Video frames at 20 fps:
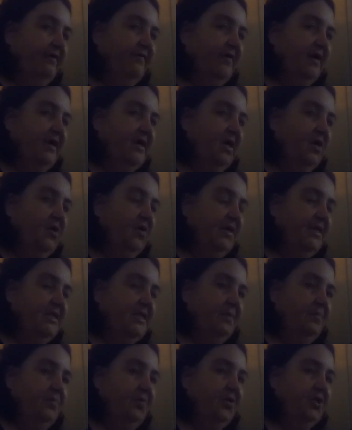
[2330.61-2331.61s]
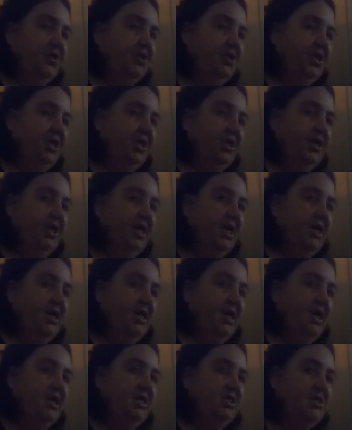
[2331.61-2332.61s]
Fucking goddamn putting shit in and out
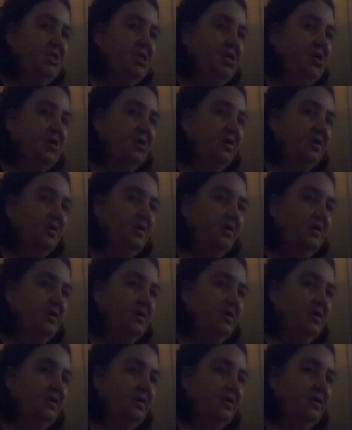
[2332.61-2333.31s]
of your head too.